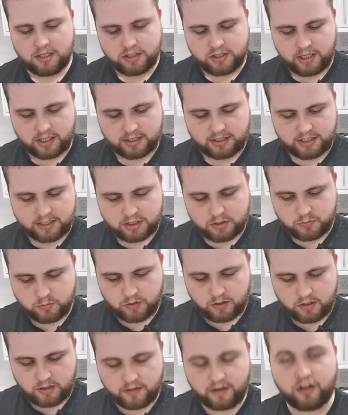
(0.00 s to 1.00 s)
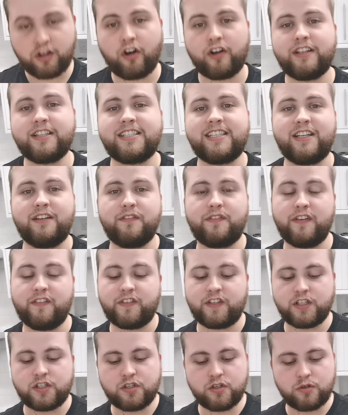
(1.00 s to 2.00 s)
check this one,
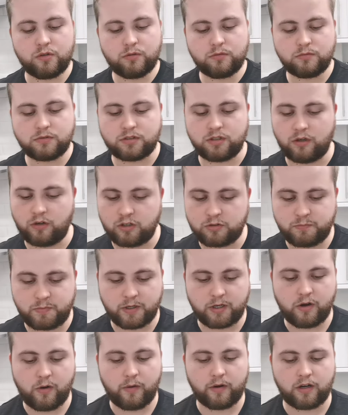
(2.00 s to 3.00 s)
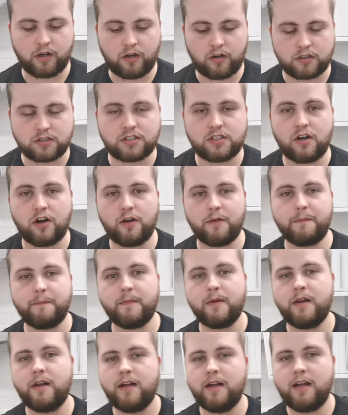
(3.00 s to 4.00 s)
1952, so it's been going a long
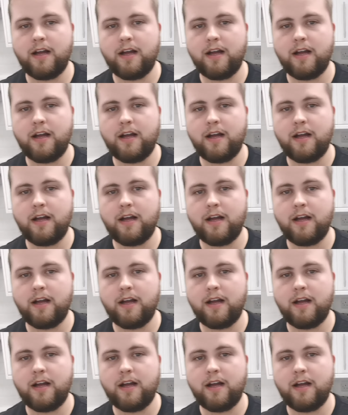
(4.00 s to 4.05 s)
time.